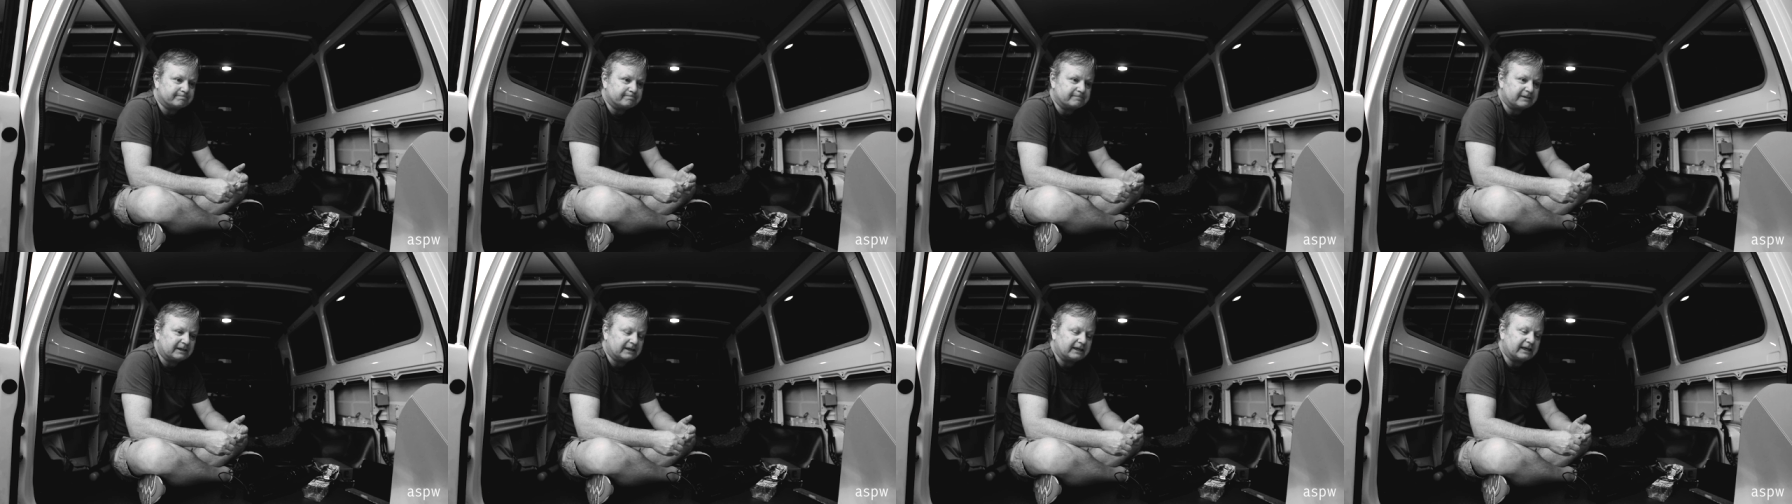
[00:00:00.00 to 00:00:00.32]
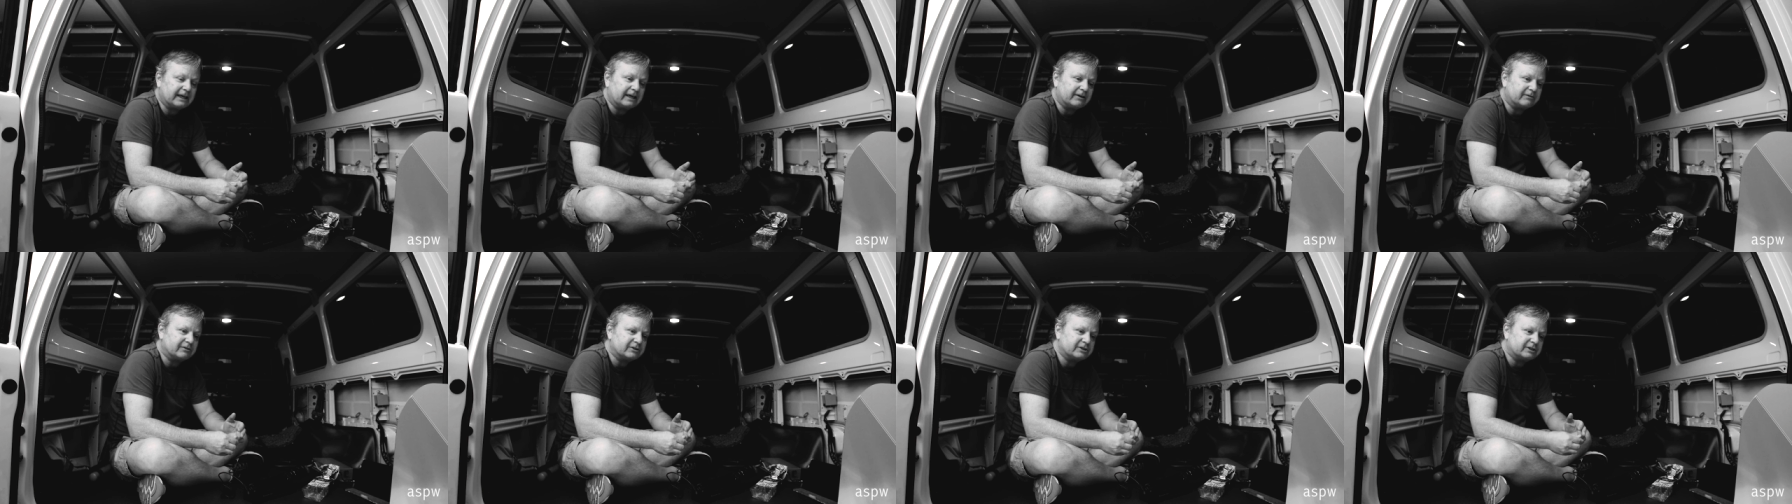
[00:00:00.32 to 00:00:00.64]
that I
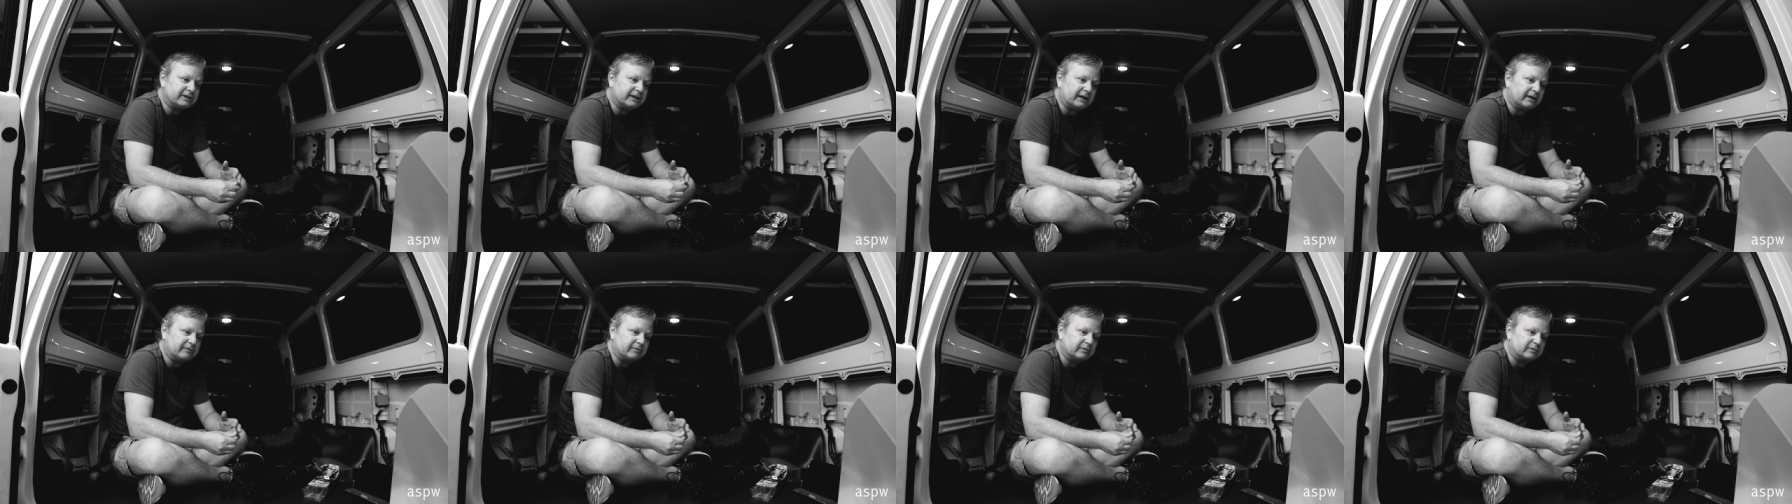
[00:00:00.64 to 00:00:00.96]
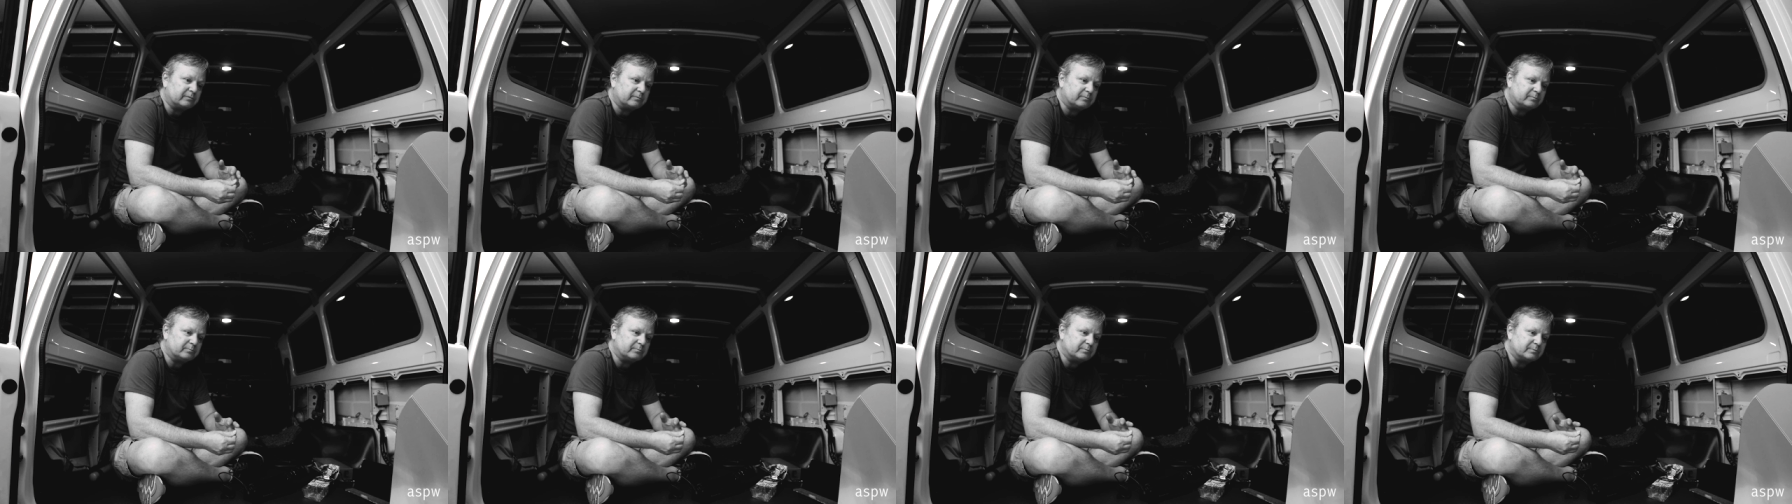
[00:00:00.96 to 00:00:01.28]
actually
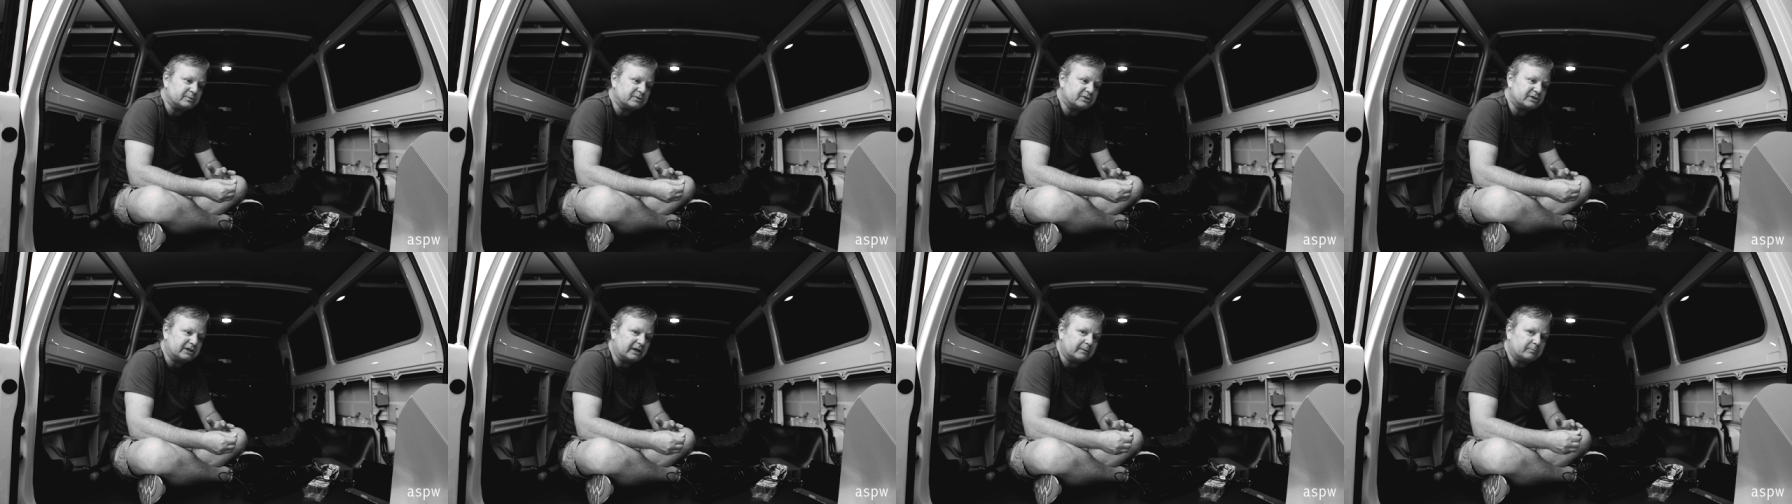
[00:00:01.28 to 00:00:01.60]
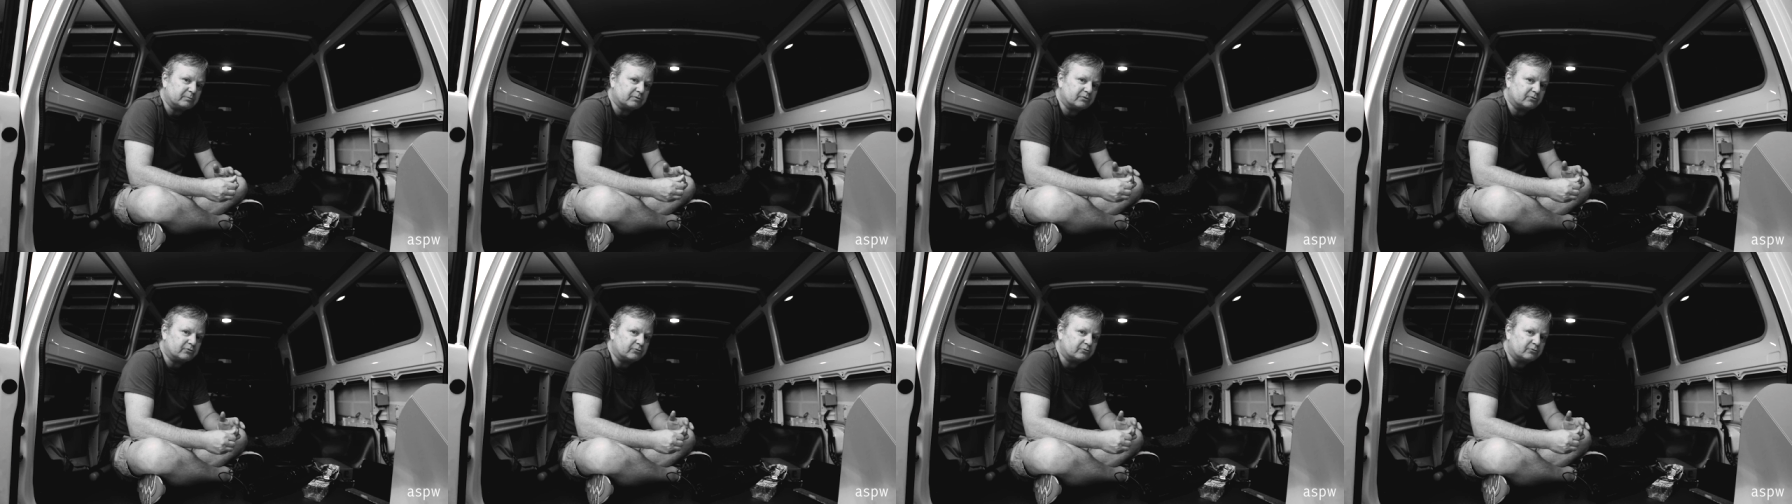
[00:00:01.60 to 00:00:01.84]
haven't stepped